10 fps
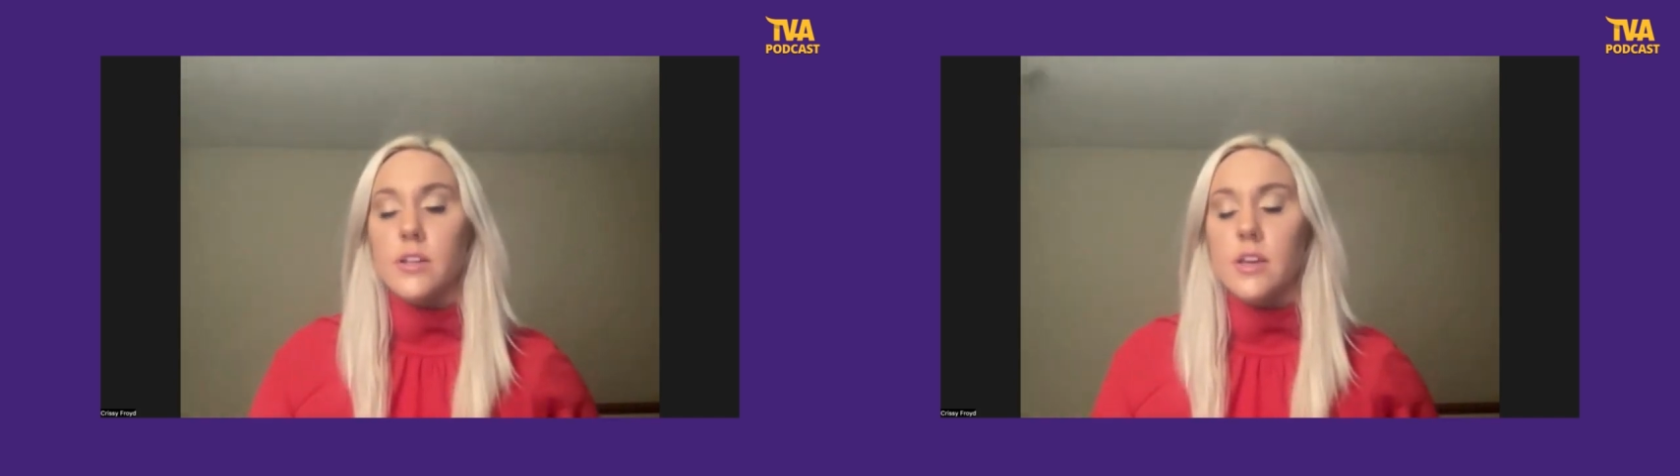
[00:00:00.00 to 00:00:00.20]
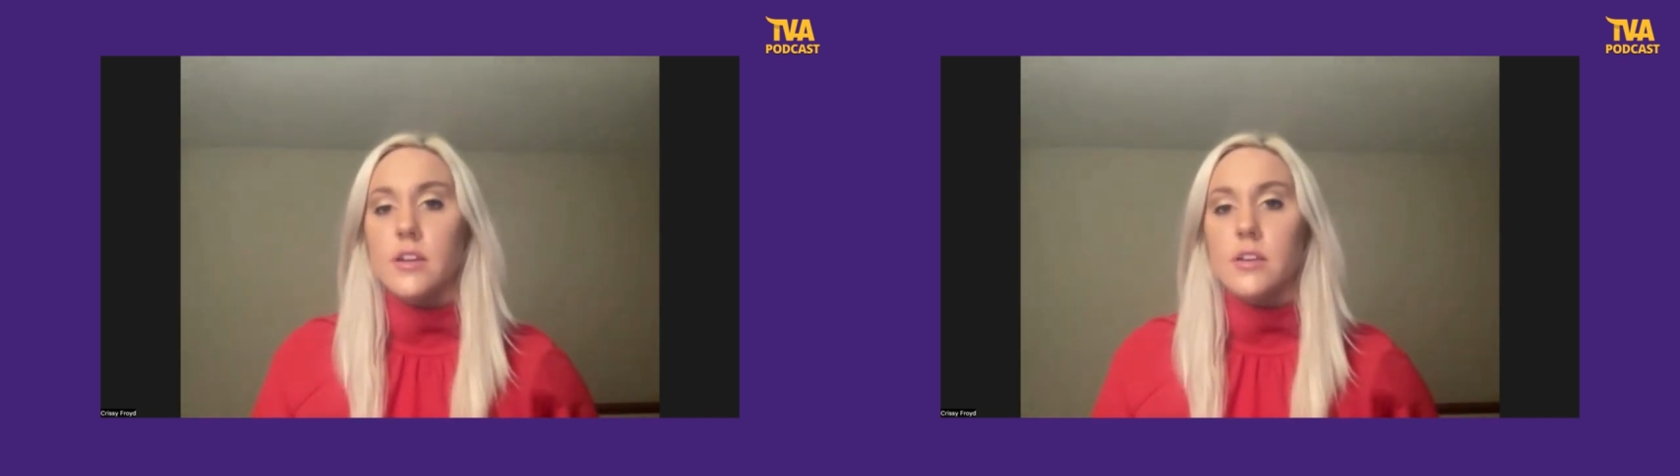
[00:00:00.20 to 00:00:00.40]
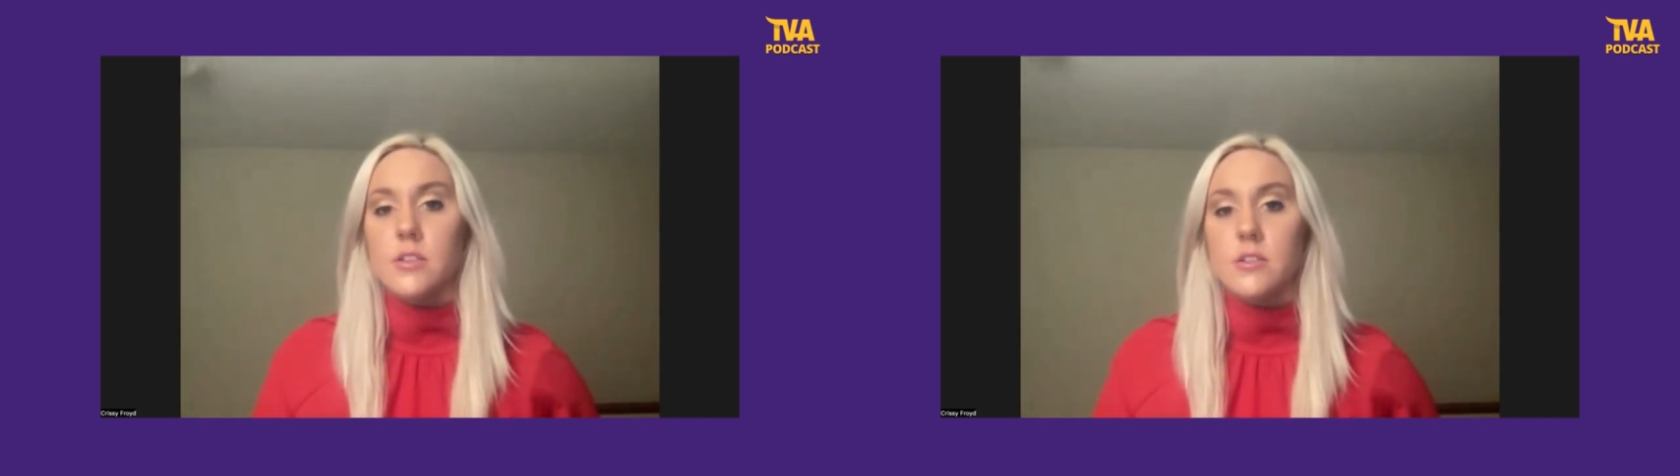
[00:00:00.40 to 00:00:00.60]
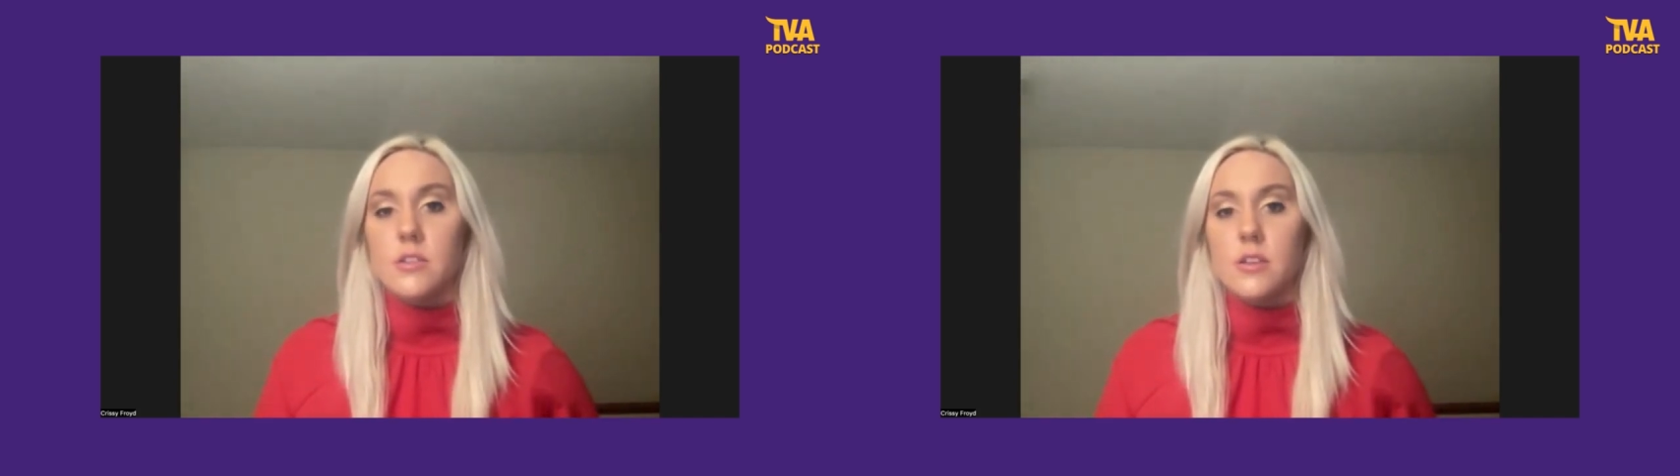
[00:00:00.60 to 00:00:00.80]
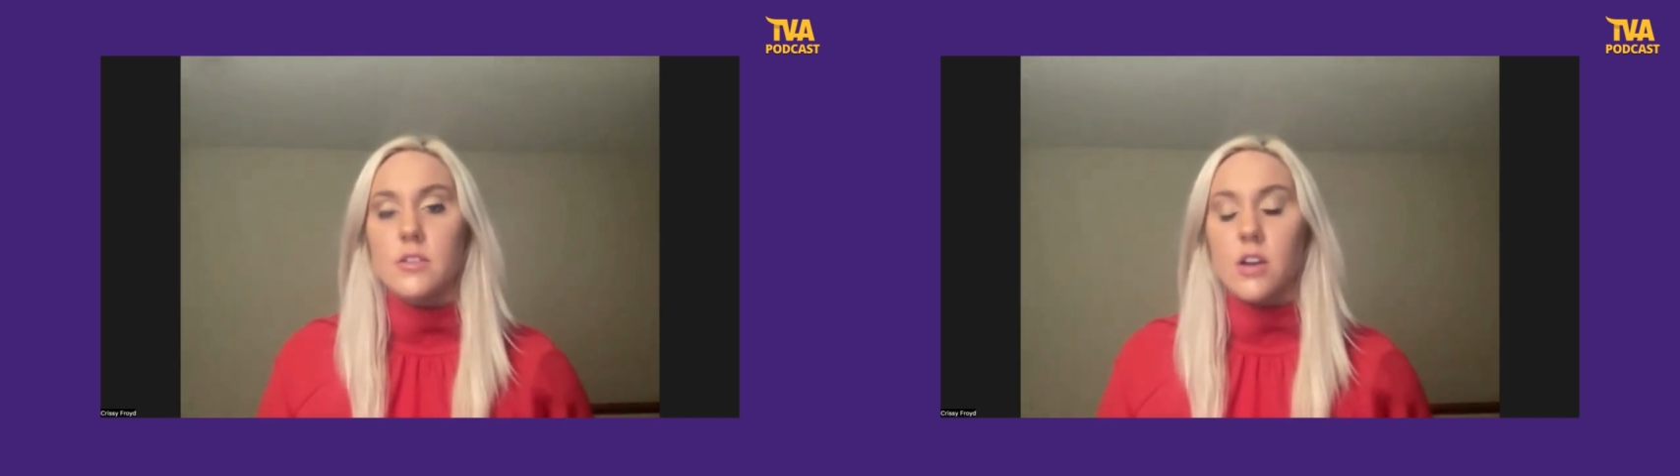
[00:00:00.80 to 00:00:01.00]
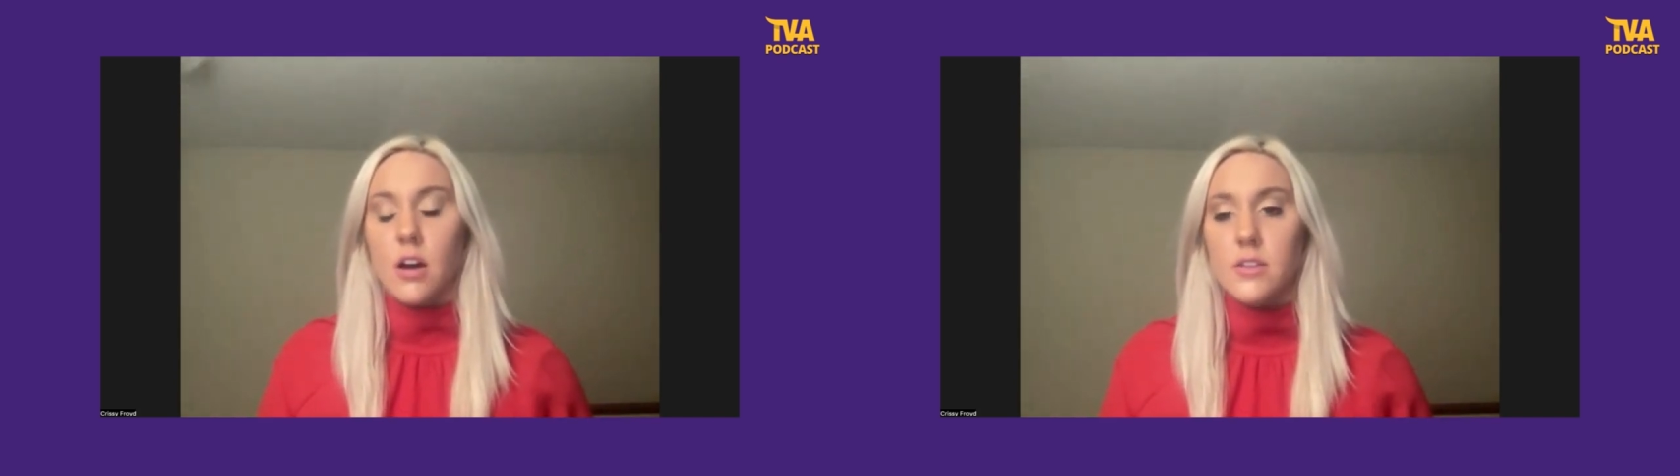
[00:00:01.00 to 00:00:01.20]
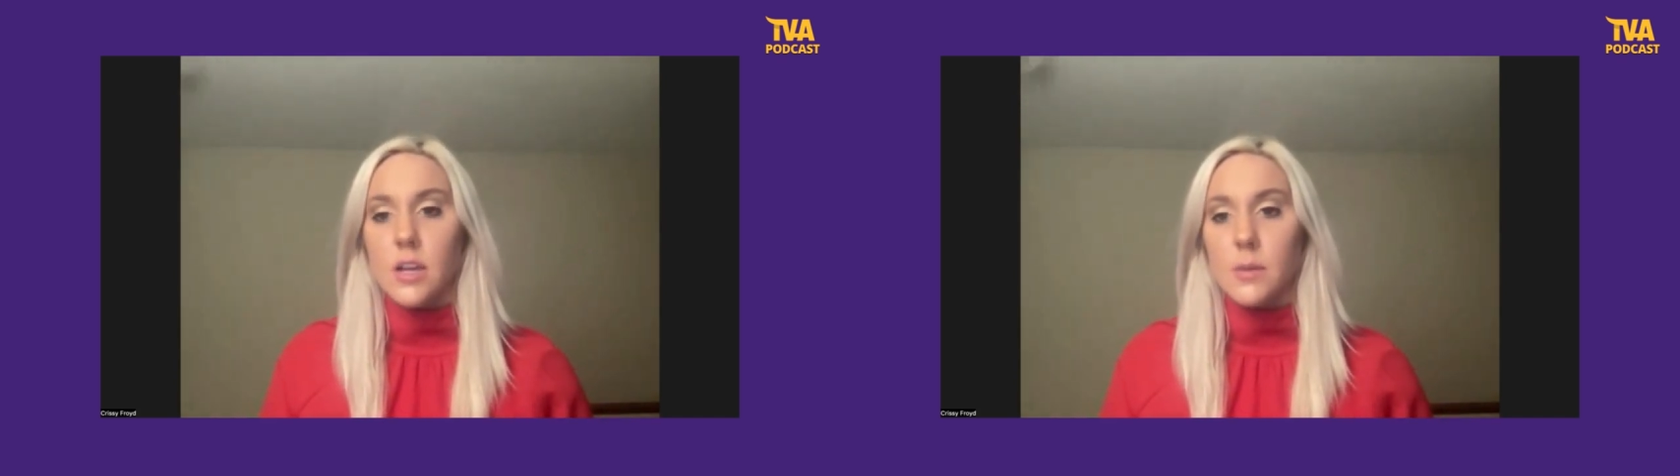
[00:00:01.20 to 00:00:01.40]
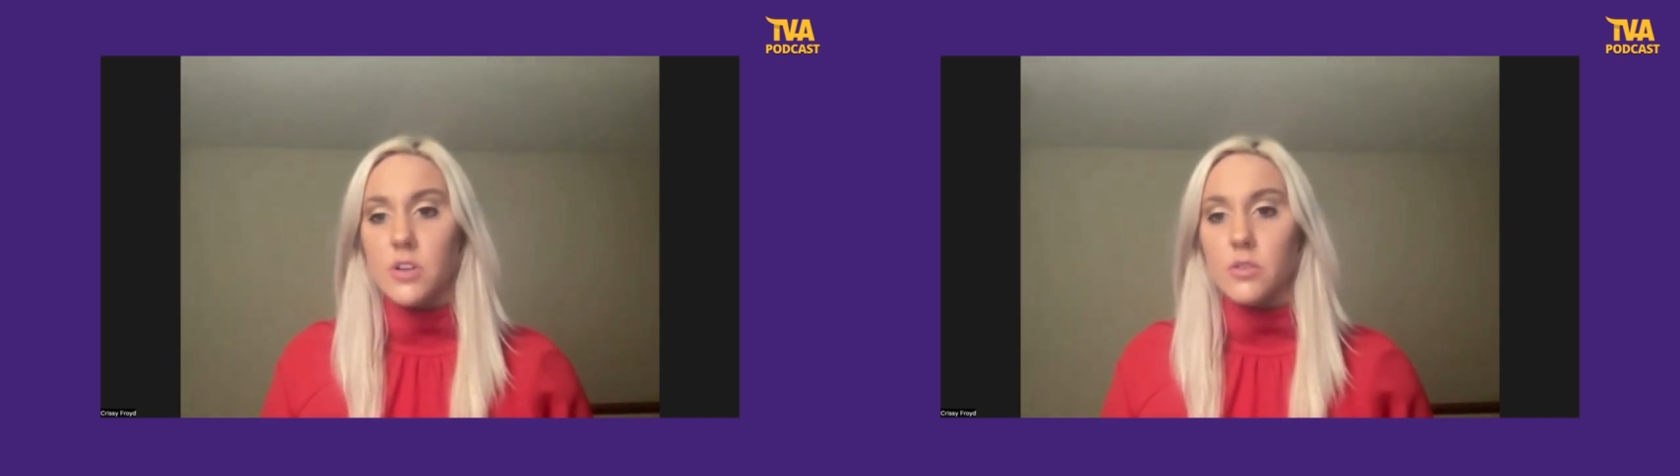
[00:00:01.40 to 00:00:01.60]
its
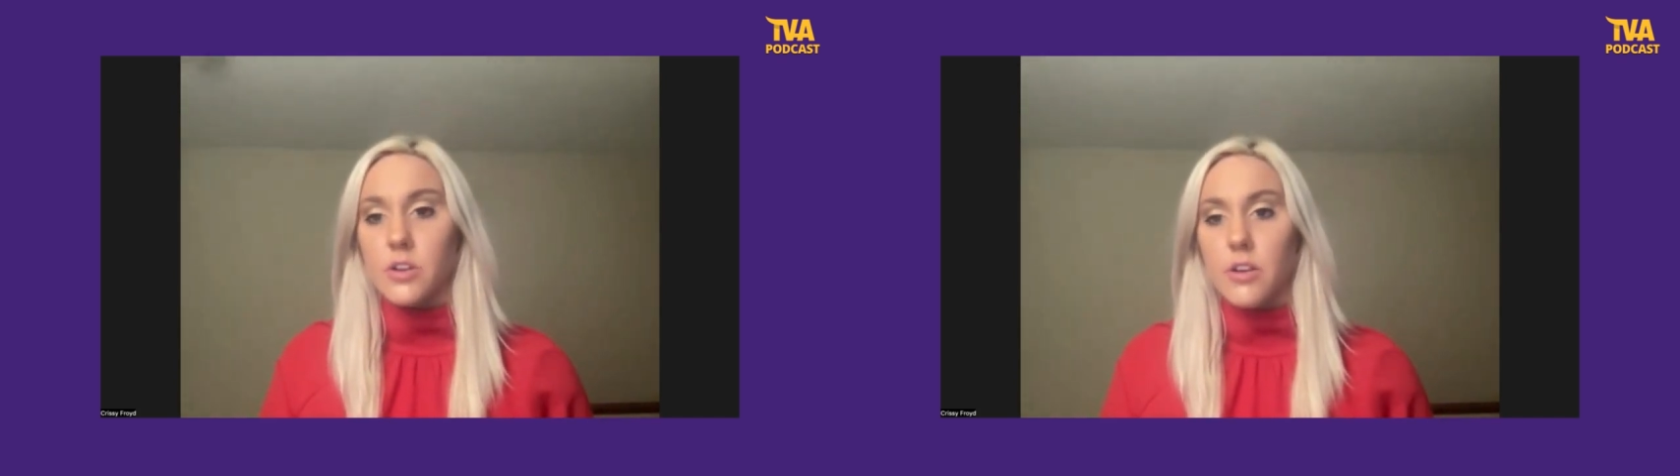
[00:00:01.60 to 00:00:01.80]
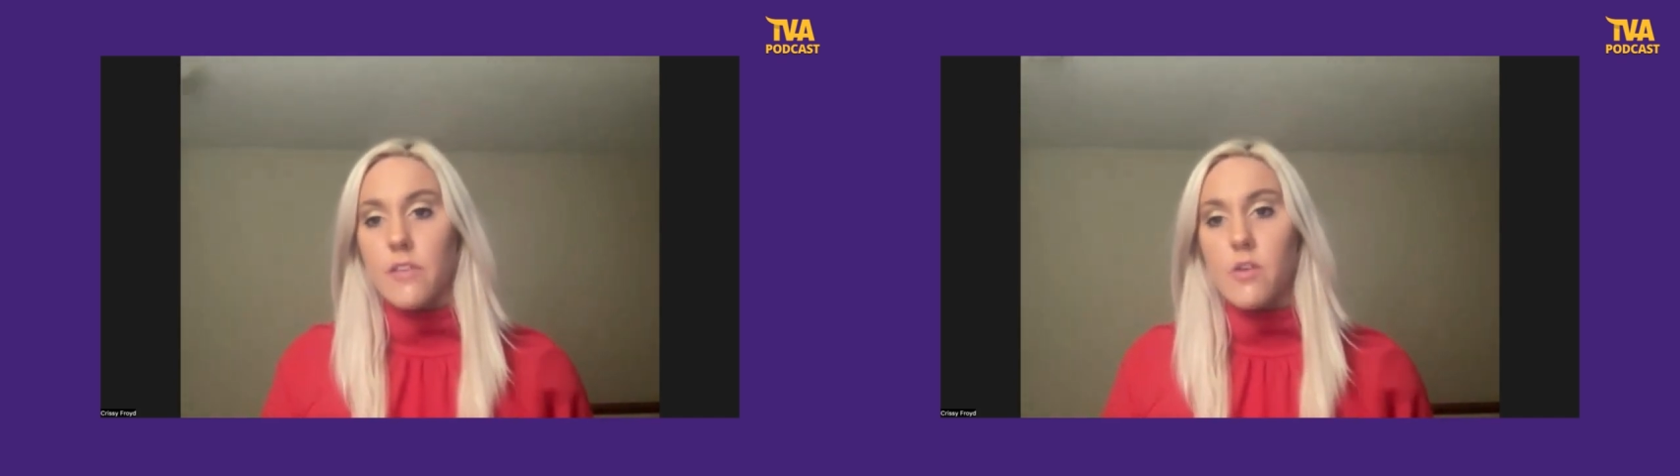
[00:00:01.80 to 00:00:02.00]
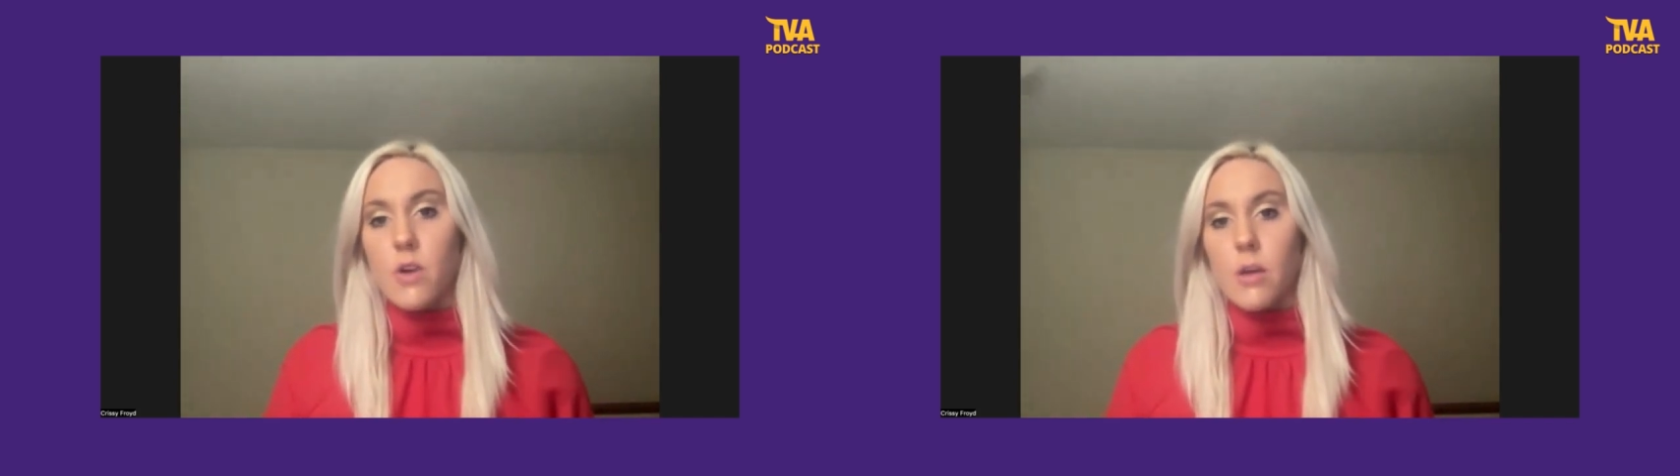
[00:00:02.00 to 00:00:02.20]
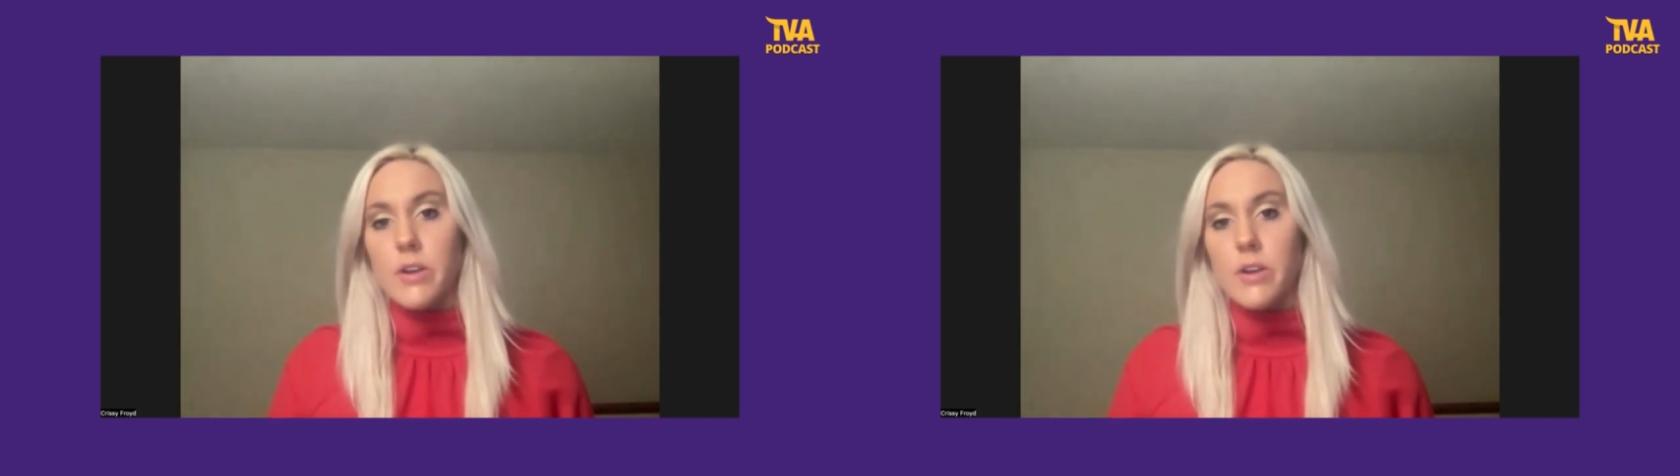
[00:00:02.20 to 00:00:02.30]
concepts are littered everywhere,